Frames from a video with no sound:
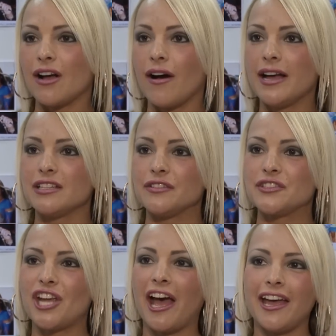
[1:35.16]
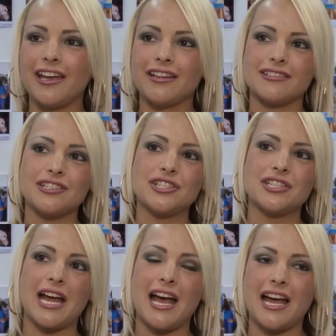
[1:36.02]
kind of
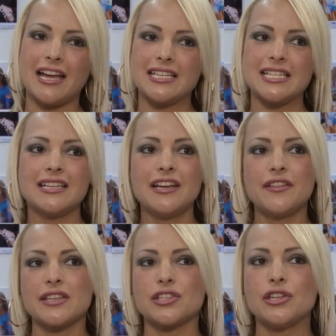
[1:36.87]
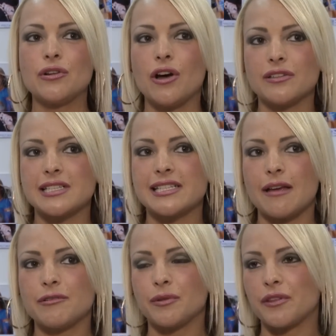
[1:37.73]
changed, and there's a new
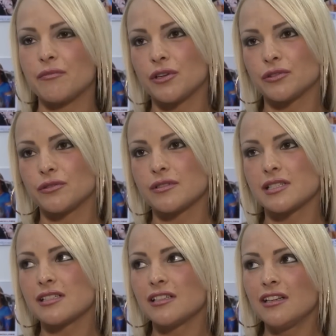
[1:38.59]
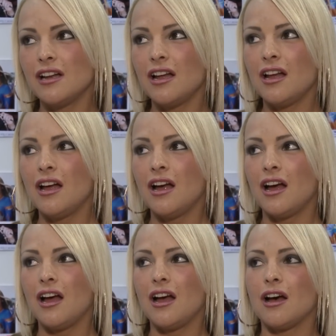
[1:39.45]
concept with models
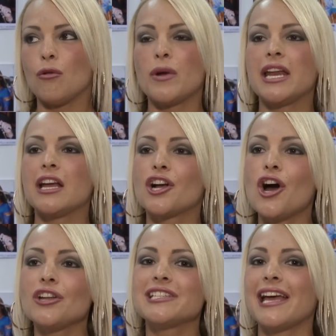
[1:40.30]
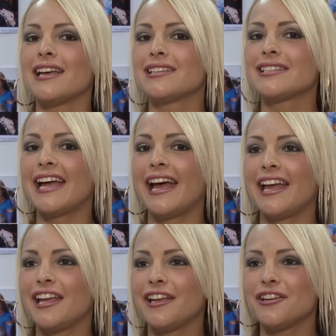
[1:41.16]
uh, winning a contest.
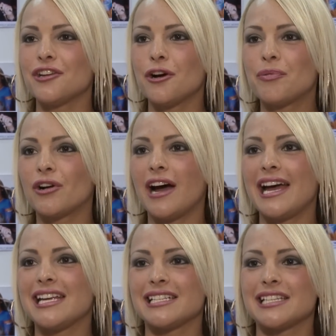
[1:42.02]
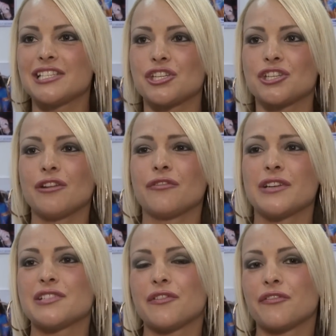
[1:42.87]
Hey, your prize is to shoot
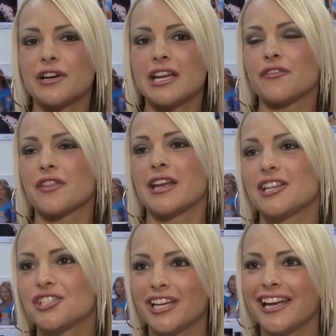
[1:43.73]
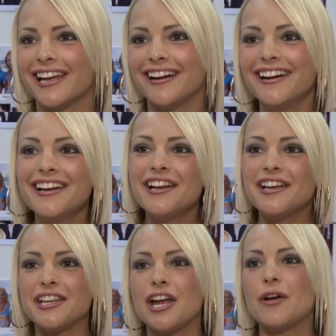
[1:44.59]
for us for free for the next year.
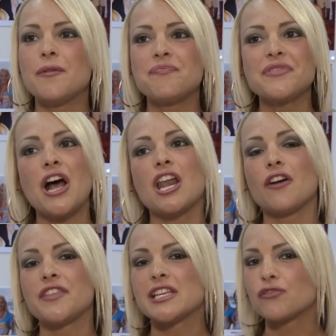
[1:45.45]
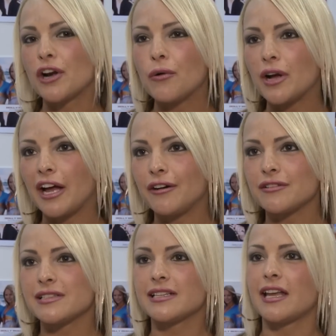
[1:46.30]
You know, a lot of these real
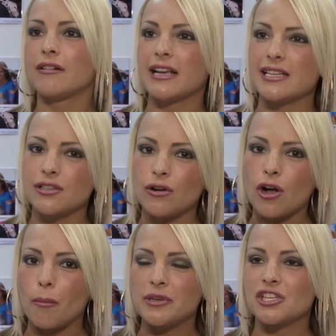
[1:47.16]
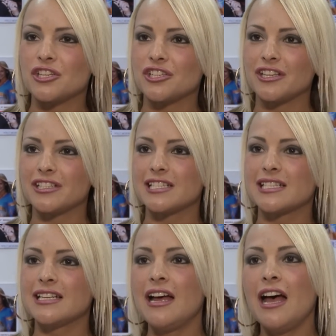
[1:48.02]
girls, girl next door
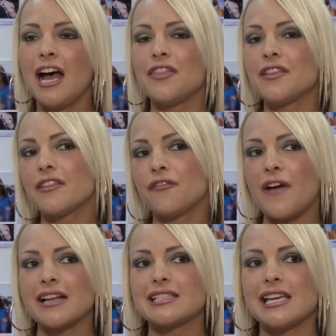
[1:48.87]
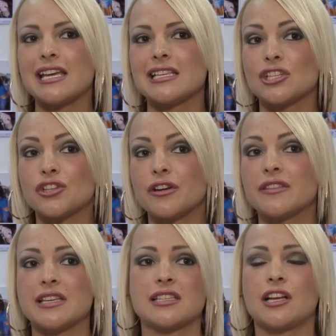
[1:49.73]
competitions. And the, the fact is, the
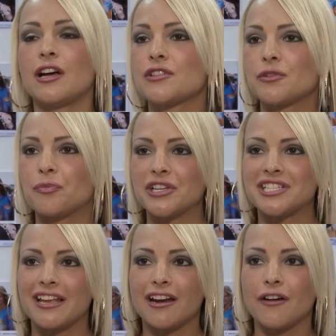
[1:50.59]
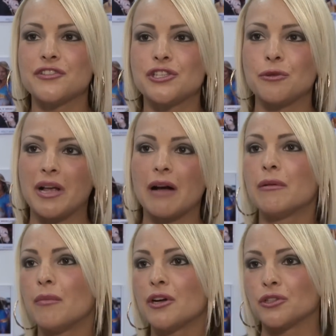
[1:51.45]
truth is, the girls are pretty enough to
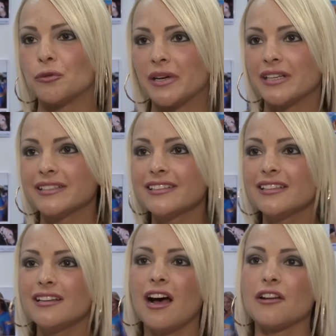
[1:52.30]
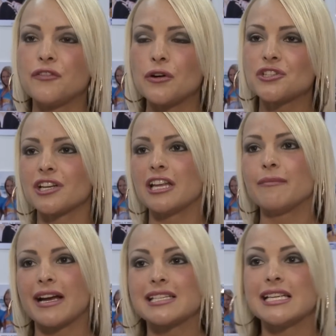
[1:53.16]
become a model, but
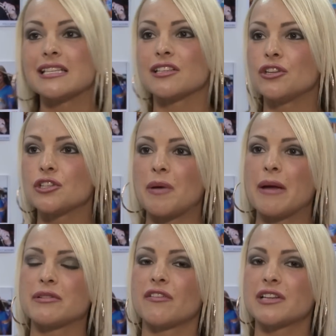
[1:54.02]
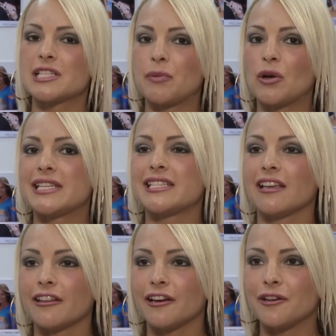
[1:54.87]
unfortunately, magazines and newspapers are
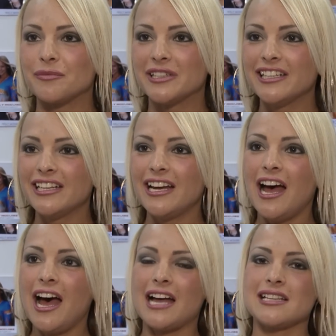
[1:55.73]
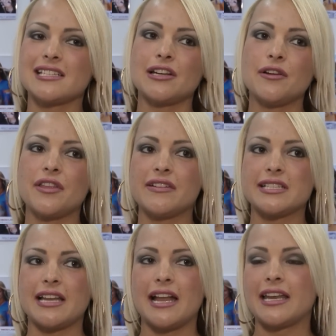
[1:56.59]
exploiting them. And so there
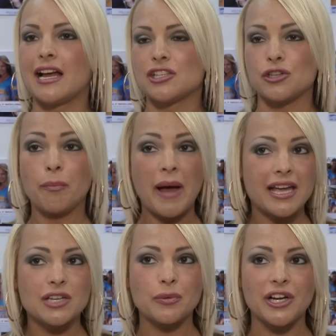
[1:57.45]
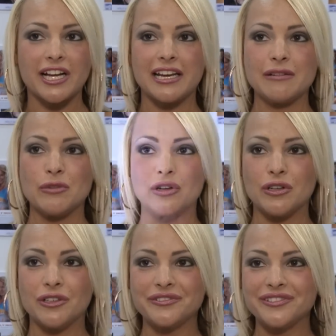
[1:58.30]
isn't any actual paid work
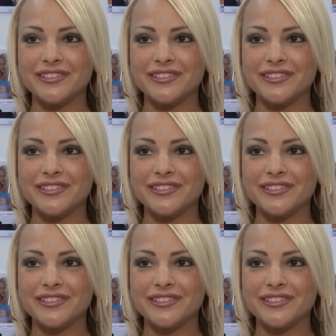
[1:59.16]
anymore